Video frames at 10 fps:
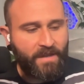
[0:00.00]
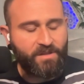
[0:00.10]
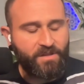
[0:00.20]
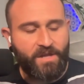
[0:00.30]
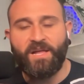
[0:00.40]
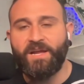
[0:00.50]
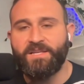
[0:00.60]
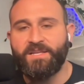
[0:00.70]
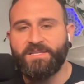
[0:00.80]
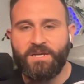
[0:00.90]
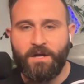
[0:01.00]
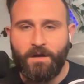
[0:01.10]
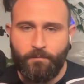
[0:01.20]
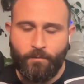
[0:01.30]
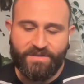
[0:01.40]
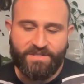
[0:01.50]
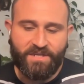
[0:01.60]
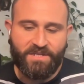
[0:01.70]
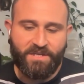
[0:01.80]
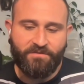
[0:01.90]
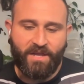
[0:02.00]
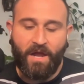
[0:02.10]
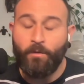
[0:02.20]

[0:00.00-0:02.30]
I have a lot of clients come with this idea of like,